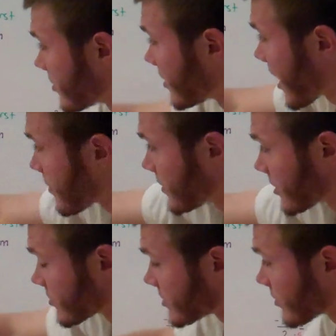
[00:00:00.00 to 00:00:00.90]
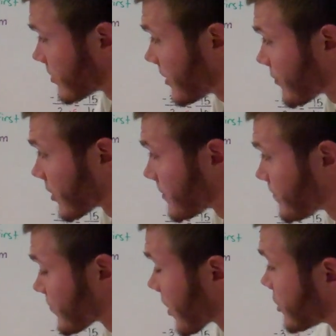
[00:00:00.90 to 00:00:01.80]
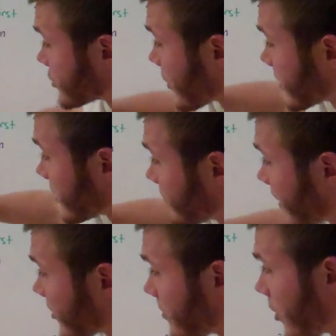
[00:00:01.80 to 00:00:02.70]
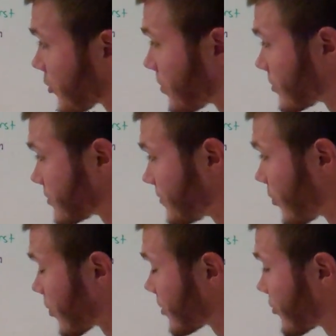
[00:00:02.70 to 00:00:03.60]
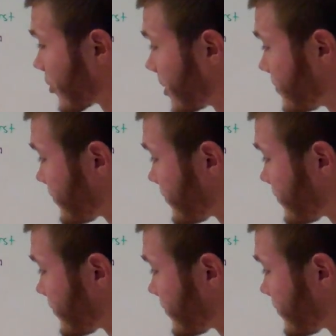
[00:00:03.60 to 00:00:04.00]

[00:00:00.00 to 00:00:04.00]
the denominators are still different. So I need to find the multiples of 4 and 3.